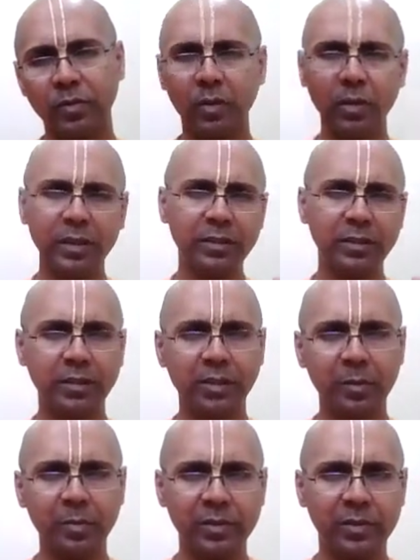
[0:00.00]
All these
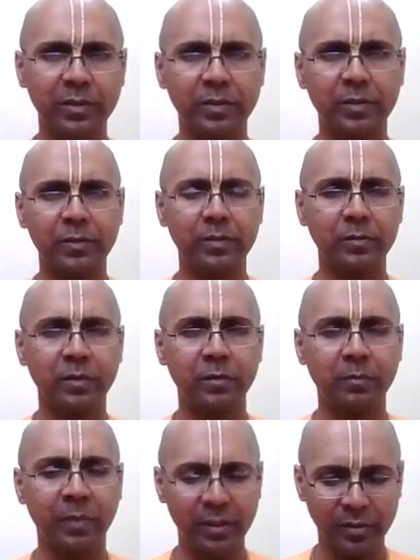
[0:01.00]
descriptions
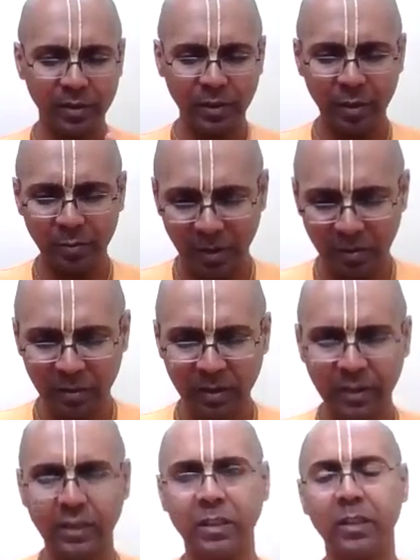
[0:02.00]
mentioned in
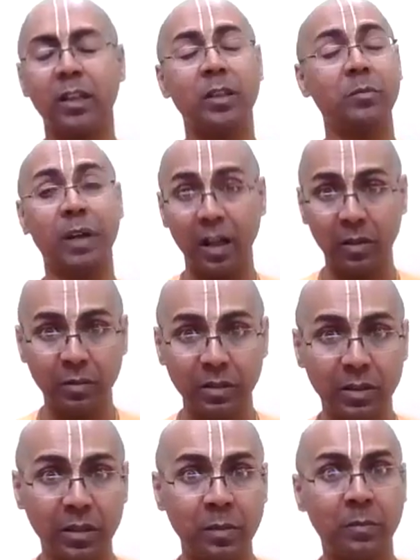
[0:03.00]
Bhagavad Gita, in
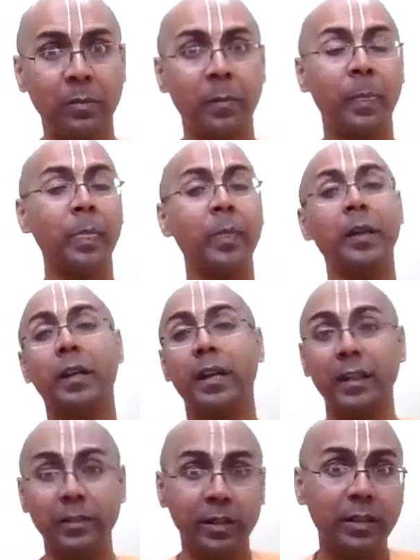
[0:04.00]
Bhagavatam,
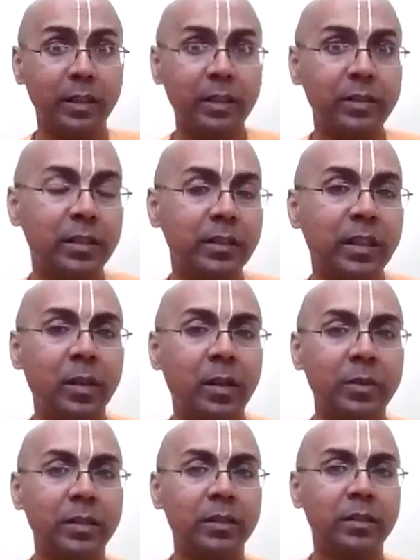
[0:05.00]
in Caitanya
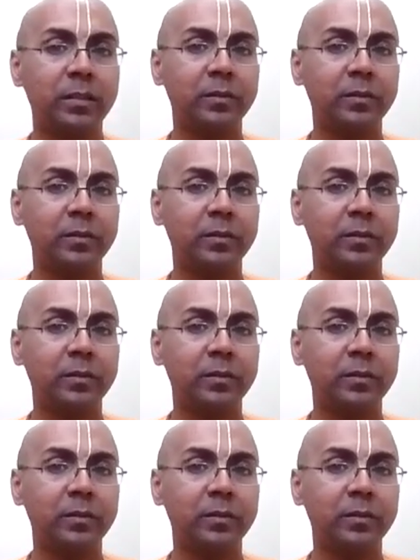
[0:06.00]
Caritāmrta,